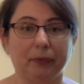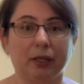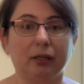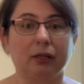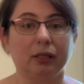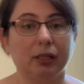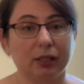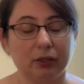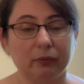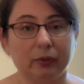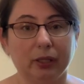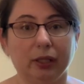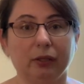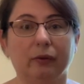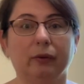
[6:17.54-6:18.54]
connect with
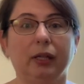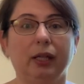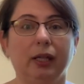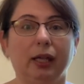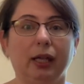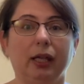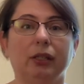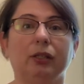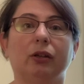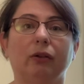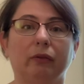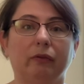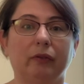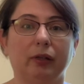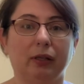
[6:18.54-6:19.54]
you and talk
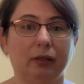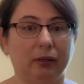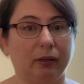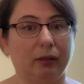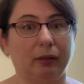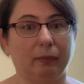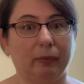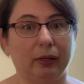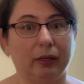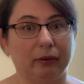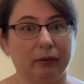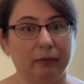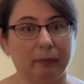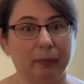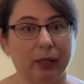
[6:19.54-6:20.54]
further
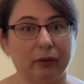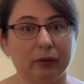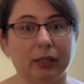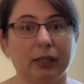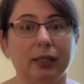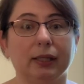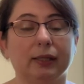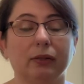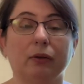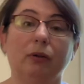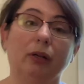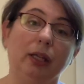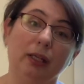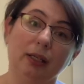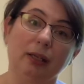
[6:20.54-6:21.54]
about this or
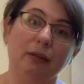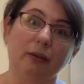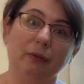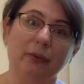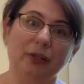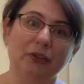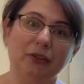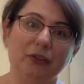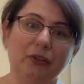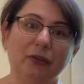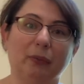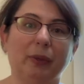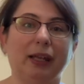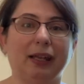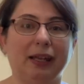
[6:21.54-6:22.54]
any other questions you
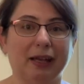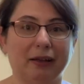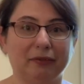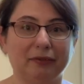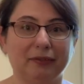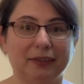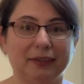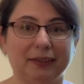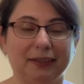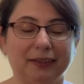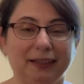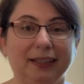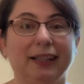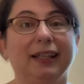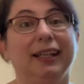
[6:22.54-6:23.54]
may have.
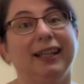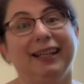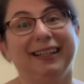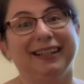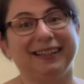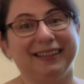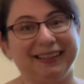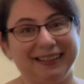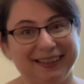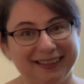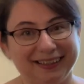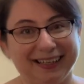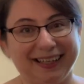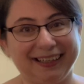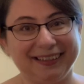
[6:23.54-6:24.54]
Until
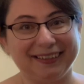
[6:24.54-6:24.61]
then,